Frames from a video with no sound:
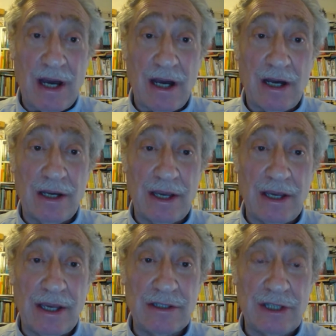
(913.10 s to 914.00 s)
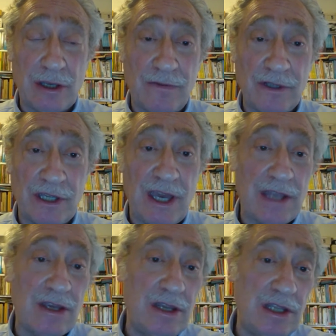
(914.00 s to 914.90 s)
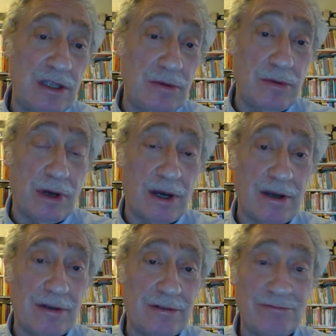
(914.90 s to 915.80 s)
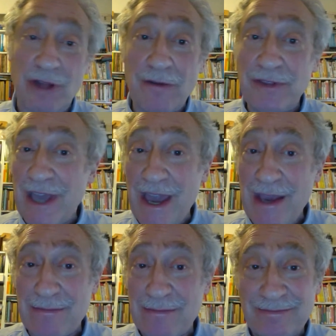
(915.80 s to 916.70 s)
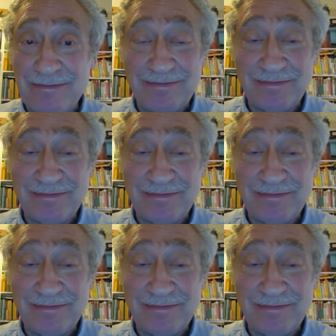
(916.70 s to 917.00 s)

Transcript: and skillfully, and you need to love the game.